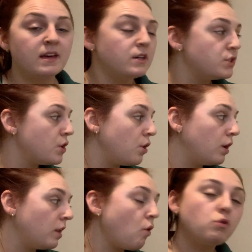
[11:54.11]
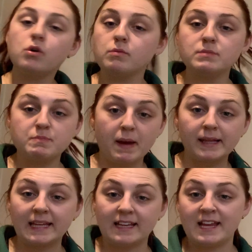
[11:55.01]
So along comes
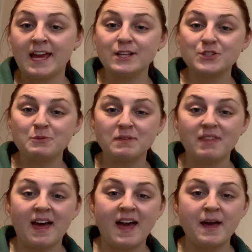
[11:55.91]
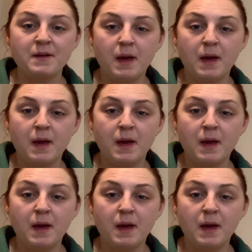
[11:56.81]
Baddeley and Hitch with their